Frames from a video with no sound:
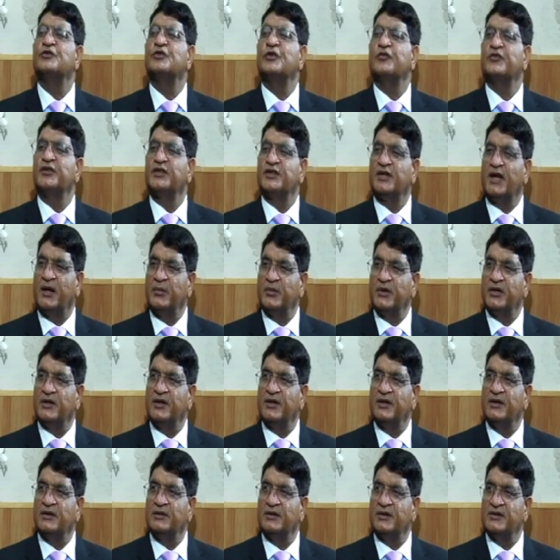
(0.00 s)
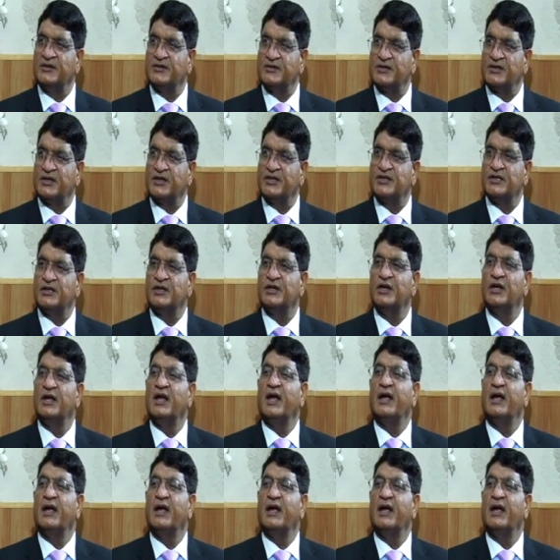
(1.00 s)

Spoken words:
of Islamic Reconstruction,